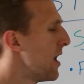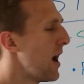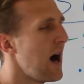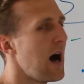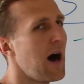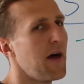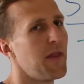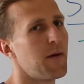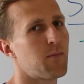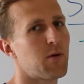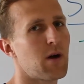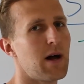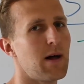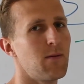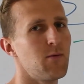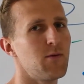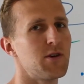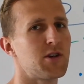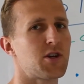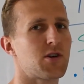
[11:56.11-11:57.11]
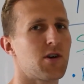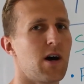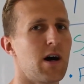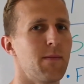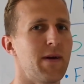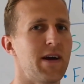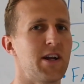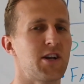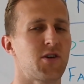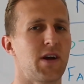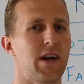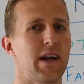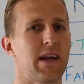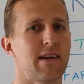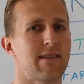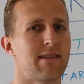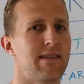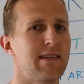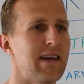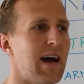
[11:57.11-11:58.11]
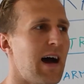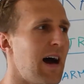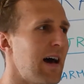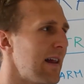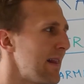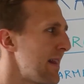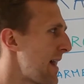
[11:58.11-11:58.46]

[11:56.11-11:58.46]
The problem with strongman training is not